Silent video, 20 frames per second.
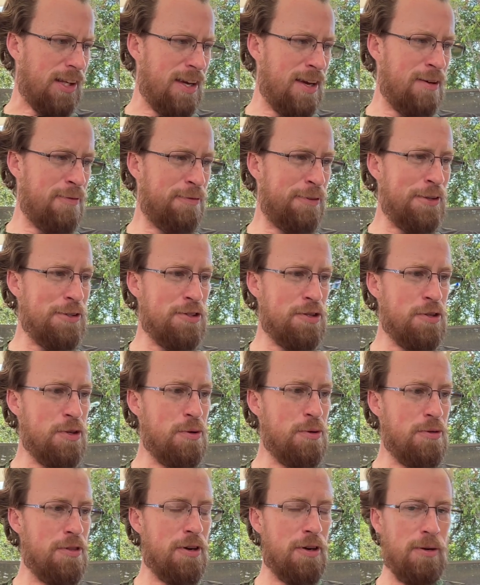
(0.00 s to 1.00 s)
And for
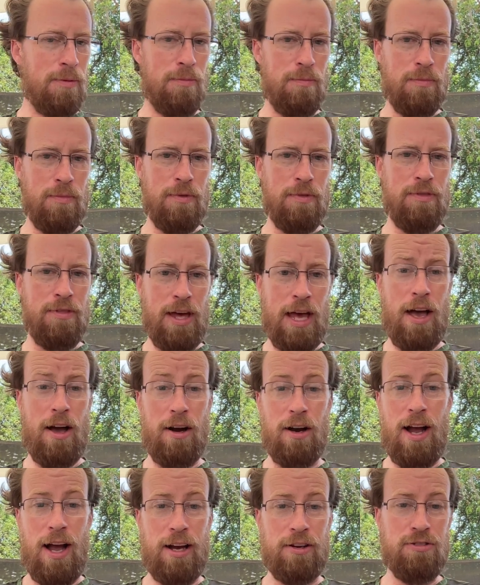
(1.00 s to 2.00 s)
two, they
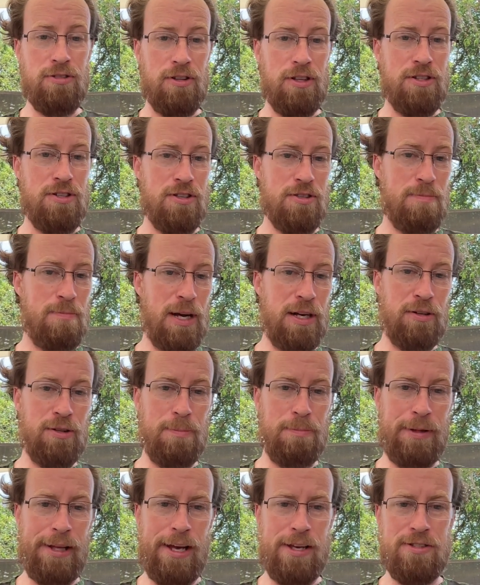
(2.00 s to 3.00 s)
are actually just
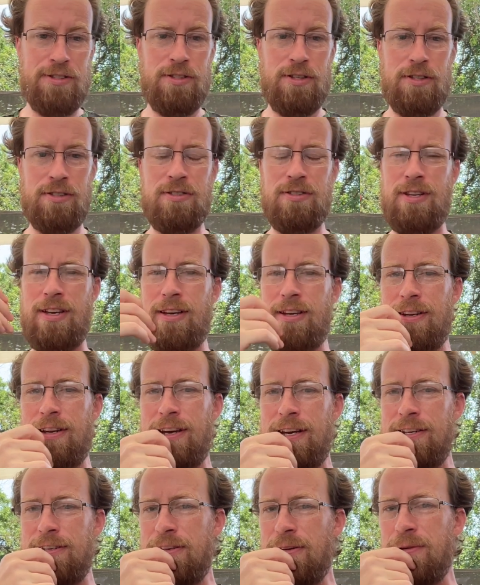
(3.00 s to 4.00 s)
microplastics, and
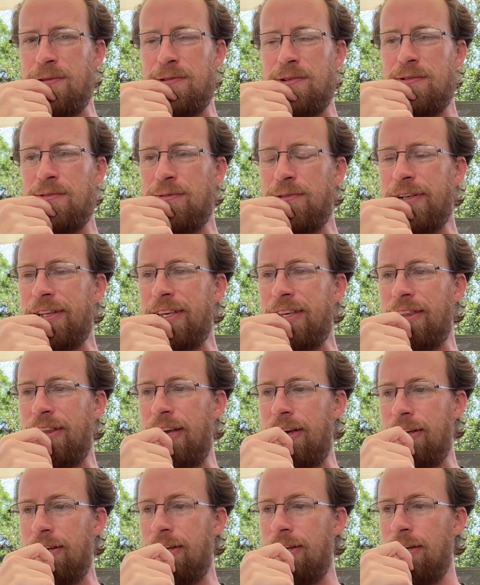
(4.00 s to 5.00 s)
I don't really
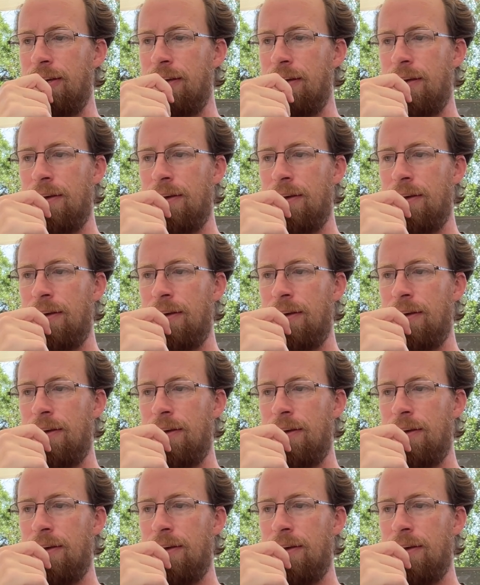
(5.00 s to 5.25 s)
like.